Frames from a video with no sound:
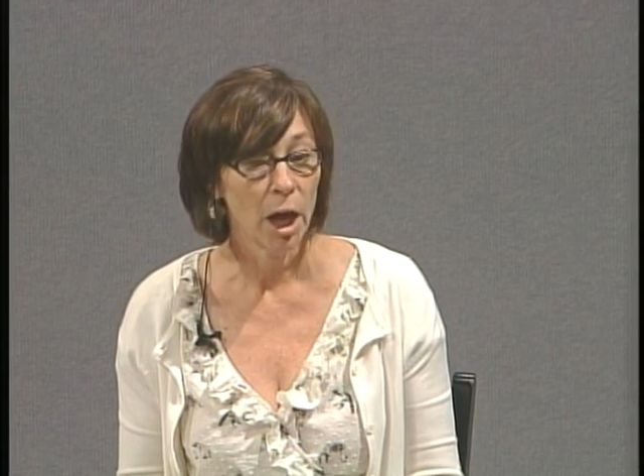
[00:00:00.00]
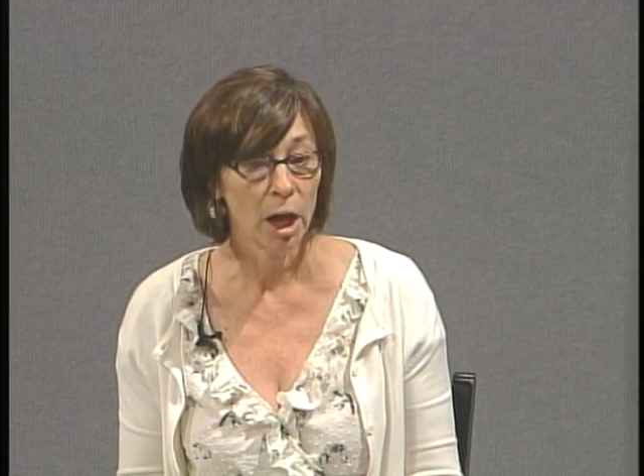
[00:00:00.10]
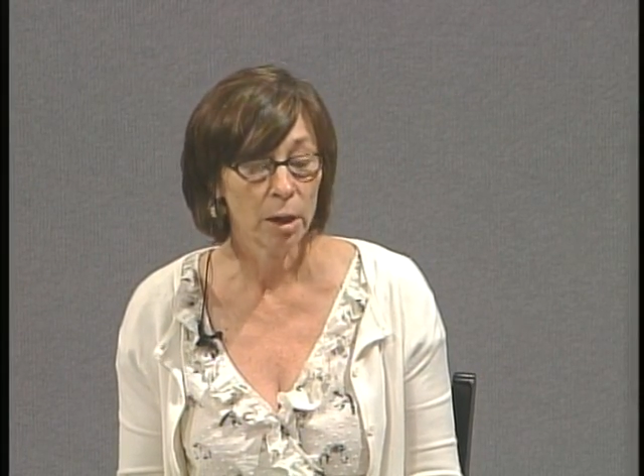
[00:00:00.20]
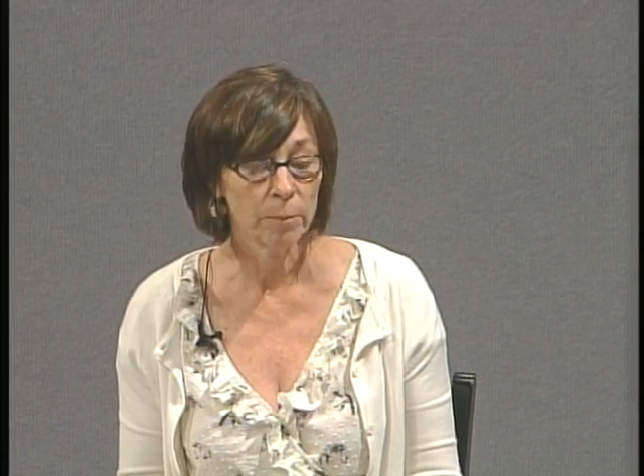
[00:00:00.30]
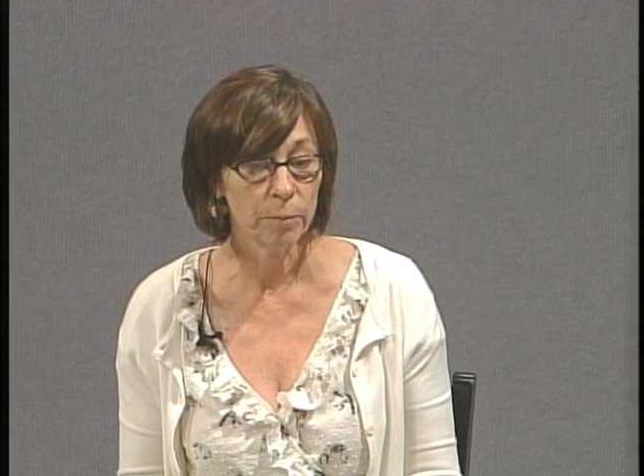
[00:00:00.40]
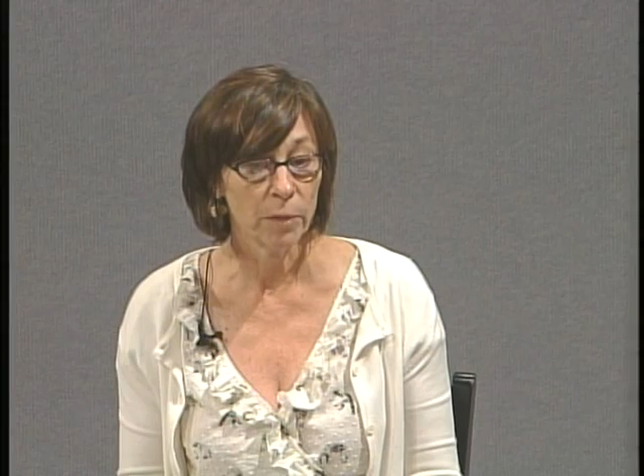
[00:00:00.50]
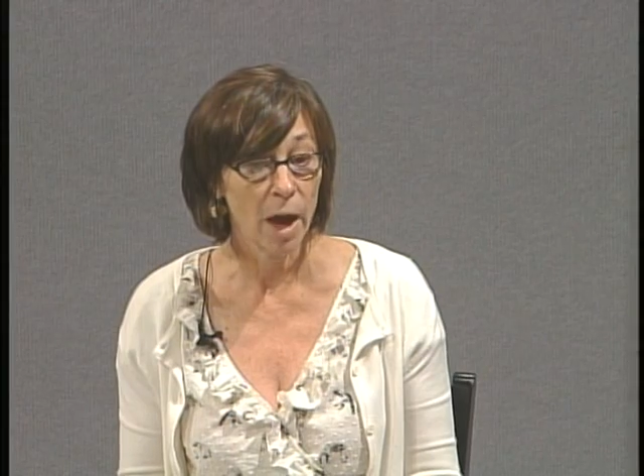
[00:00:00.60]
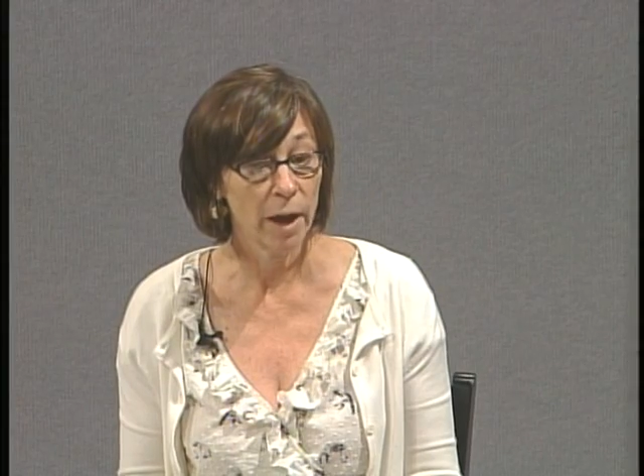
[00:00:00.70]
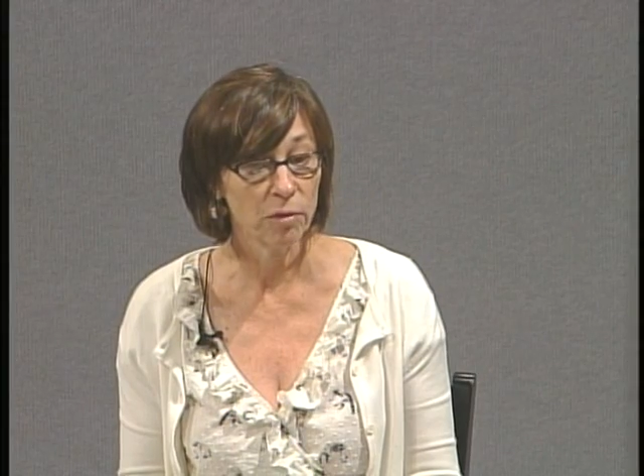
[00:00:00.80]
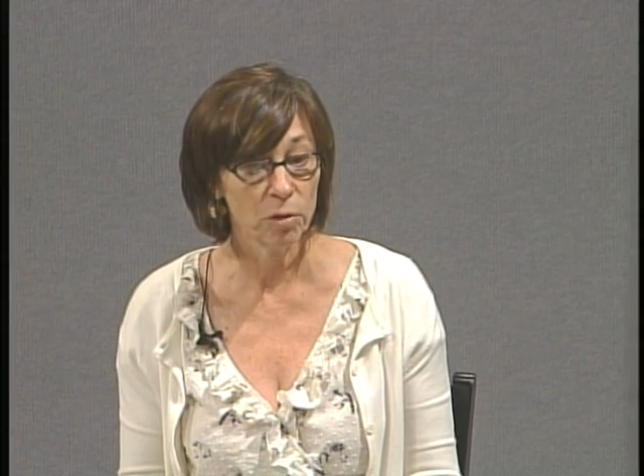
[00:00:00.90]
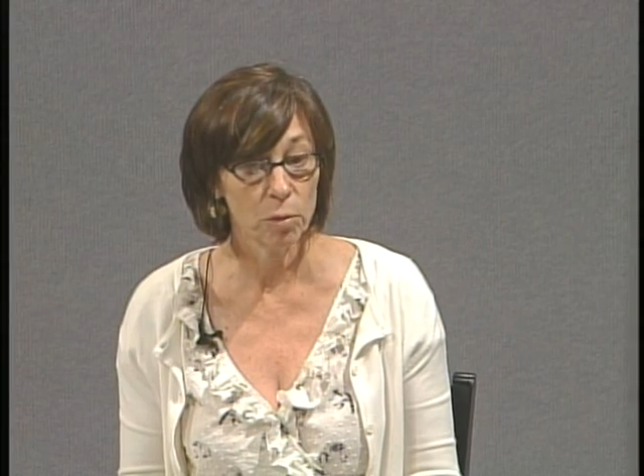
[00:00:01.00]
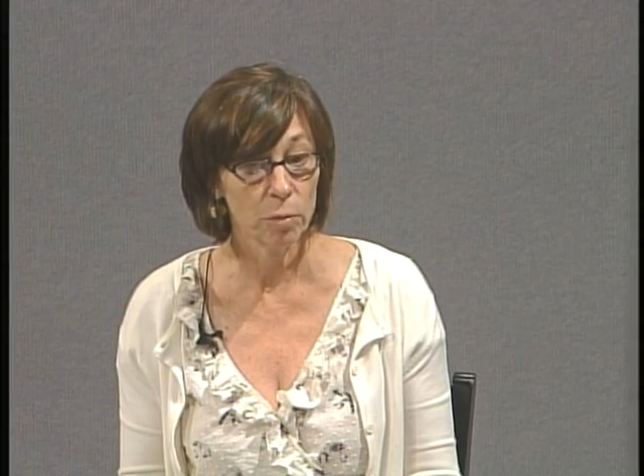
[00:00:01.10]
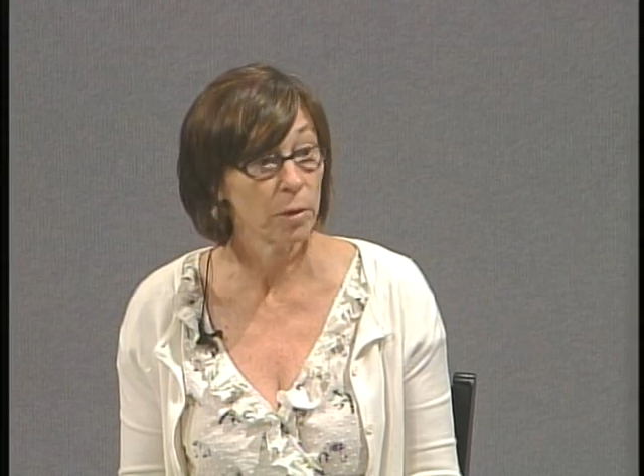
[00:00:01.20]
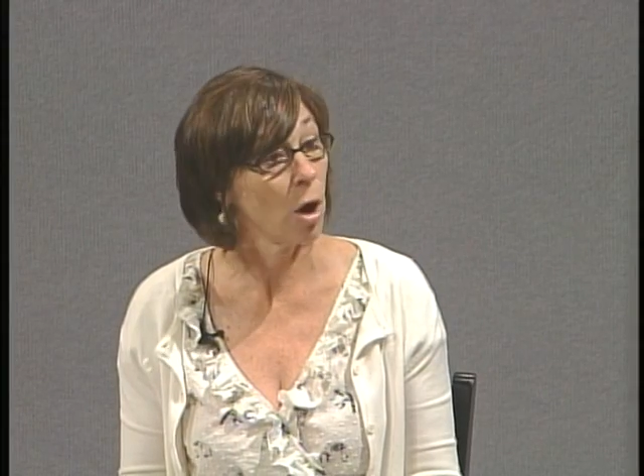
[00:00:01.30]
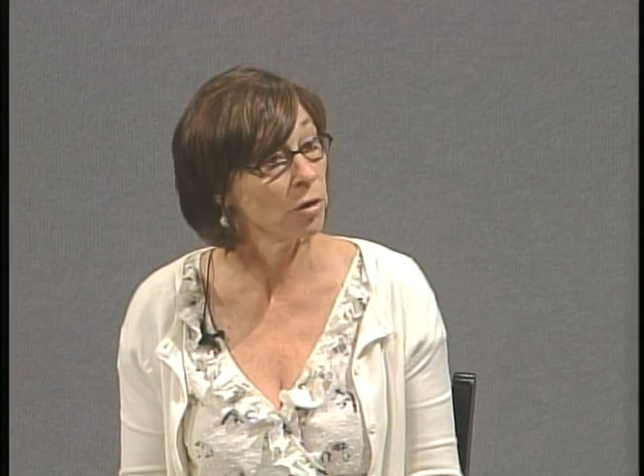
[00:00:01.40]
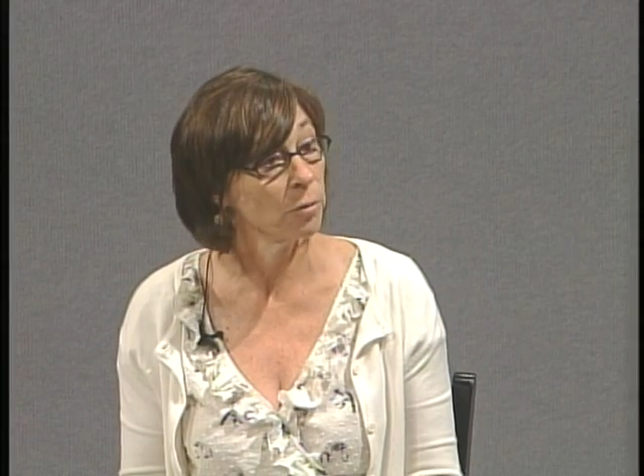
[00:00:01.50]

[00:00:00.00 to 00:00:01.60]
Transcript: the high school art